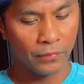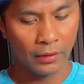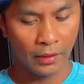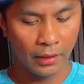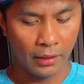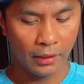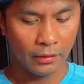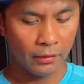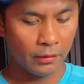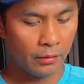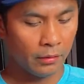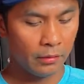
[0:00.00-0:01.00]
And
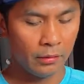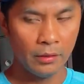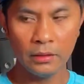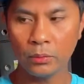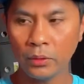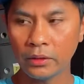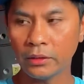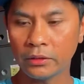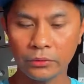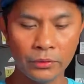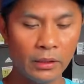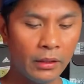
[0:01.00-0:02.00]
this one is
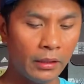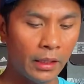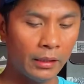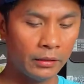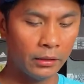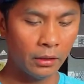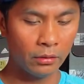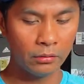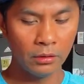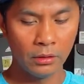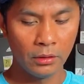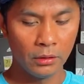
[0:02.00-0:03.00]
really light though,
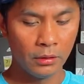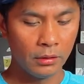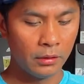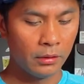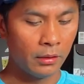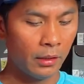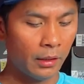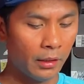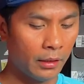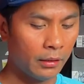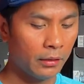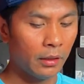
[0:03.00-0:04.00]

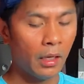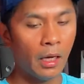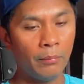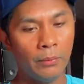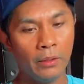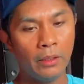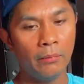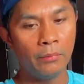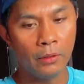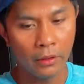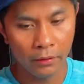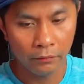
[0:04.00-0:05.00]
and I believe
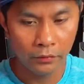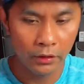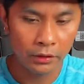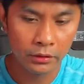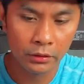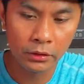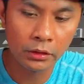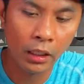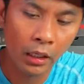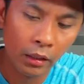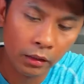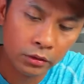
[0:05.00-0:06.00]
this
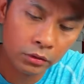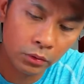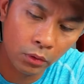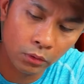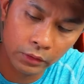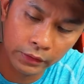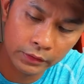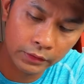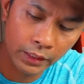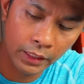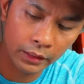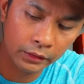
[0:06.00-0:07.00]
sole is
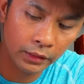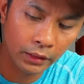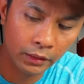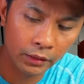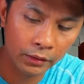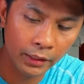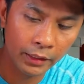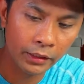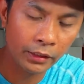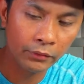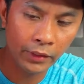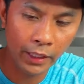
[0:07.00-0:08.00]
had the
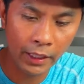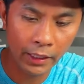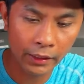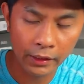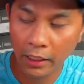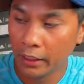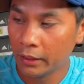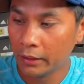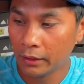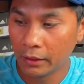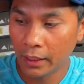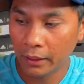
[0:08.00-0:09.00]
Nike React,
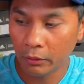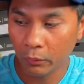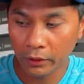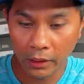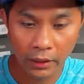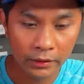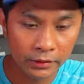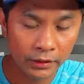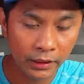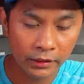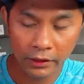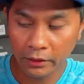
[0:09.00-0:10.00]
like what I
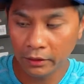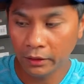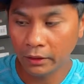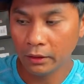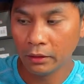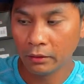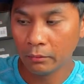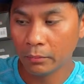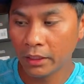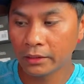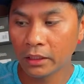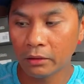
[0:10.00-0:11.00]
said in the
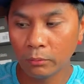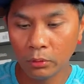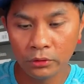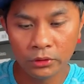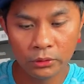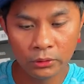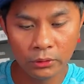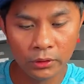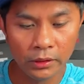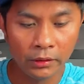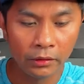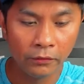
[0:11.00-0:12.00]
basketball shoe,
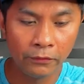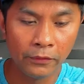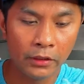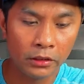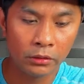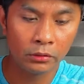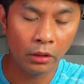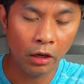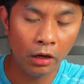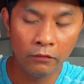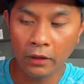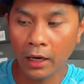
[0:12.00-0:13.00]
the first
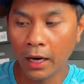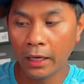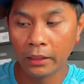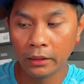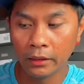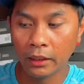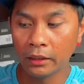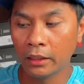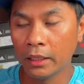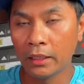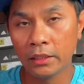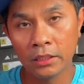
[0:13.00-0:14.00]
of a kind that
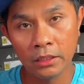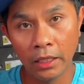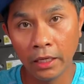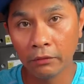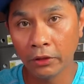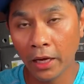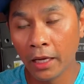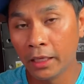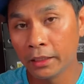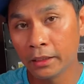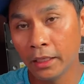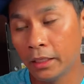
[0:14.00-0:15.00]
has a
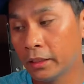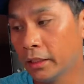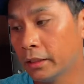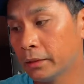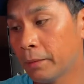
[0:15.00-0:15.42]
React on it.